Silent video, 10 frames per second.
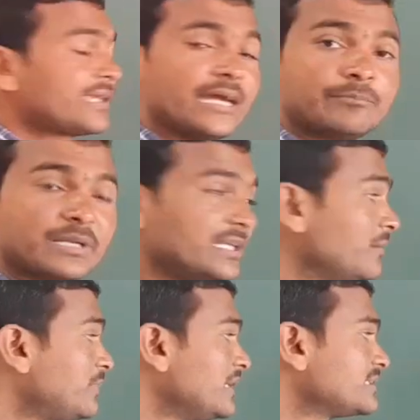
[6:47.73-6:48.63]
Capital
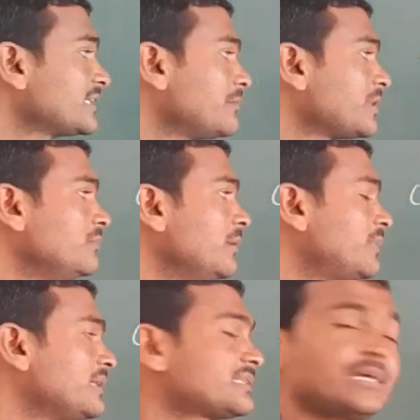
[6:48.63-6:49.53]
A plus capital B
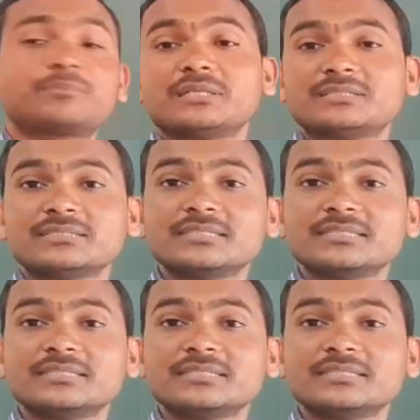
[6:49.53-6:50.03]
plus capital C.